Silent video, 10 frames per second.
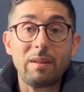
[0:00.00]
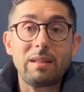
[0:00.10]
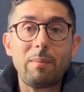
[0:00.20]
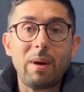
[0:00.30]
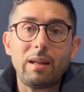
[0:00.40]

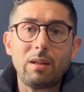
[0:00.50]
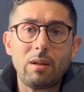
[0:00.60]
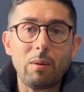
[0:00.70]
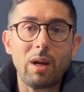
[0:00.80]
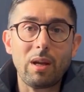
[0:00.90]
demand on
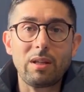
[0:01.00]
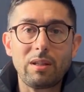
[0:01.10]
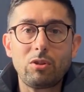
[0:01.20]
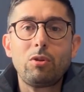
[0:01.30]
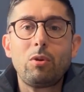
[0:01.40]
the
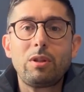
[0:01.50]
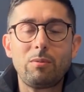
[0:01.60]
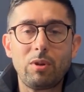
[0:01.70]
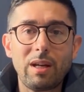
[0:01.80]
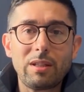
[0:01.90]
market due to its
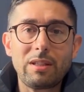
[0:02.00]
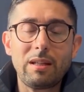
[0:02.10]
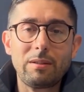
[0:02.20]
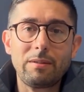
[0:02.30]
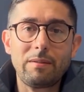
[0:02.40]
price
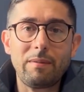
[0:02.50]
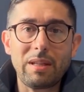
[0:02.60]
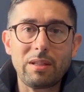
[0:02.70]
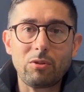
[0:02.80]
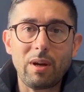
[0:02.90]
and
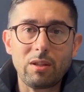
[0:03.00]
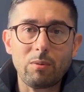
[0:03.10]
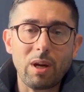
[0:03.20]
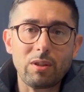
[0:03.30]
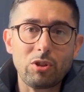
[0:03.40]
its rather
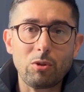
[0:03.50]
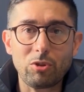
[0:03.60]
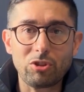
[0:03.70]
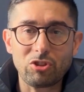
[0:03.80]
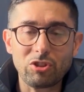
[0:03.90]
marginal
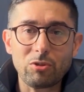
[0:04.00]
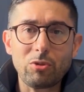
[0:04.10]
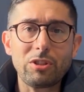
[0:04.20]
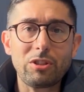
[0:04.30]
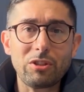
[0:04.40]
position in
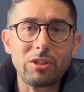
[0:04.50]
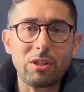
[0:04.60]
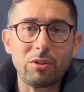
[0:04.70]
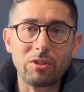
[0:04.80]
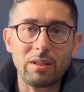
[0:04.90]
recent
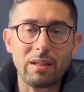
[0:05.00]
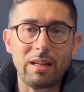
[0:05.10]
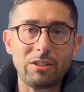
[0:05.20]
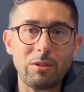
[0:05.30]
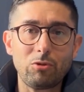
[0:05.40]
years,
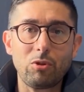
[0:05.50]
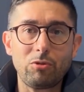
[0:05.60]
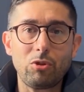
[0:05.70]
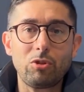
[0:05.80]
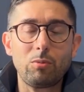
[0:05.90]
except for a
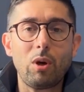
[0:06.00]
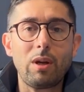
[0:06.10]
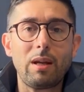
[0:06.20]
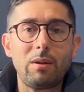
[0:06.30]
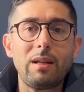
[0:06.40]
few small
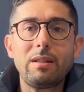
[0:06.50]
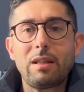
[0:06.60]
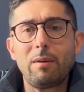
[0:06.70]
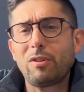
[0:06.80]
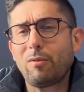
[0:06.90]
areas,
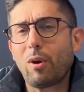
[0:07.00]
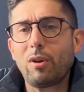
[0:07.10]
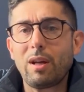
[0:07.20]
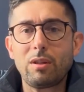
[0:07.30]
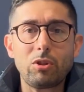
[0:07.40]
some
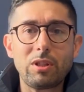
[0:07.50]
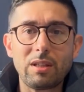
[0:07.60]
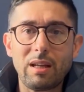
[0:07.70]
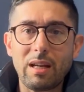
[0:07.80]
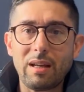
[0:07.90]
small
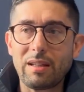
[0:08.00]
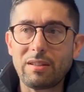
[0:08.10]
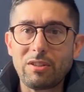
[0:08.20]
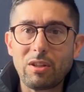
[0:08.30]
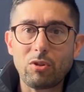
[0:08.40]
countries that
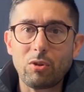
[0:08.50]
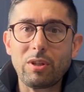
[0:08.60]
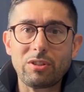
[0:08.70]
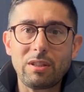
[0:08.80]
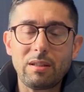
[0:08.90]
still
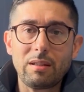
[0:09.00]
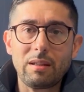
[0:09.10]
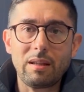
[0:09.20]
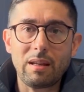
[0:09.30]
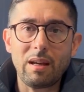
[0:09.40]
request it.
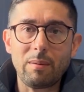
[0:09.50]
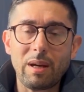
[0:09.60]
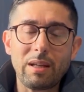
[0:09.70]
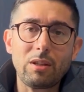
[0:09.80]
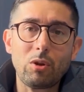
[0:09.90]

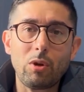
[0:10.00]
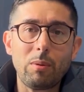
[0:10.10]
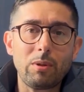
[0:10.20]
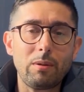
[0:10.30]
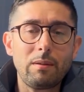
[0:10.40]
But in
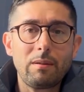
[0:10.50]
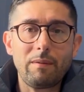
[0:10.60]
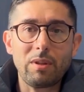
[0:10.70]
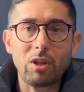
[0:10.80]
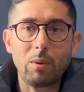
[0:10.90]
Europe,
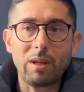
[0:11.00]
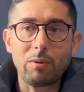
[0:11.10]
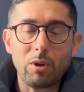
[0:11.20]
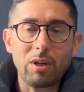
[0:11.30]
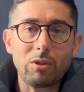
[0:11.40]
the
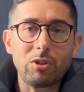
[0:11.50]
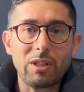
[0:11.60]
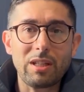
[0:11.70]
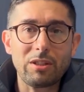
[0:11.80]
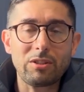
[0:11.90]
dominant product
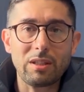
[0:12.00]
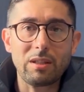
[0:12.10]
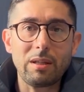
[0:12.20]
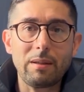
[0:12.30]
today is the